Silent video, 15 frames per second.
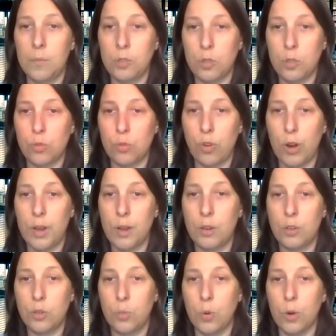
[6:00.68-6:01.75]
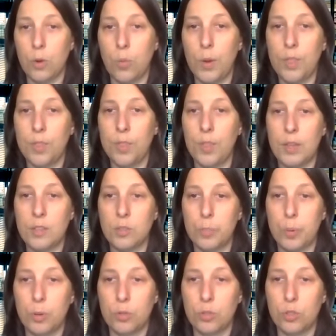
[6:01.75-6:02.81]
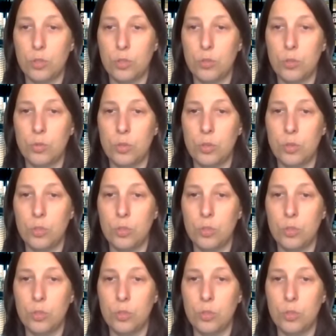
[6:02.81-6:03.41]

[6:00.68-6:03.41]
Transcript: So trying to work with as opposed to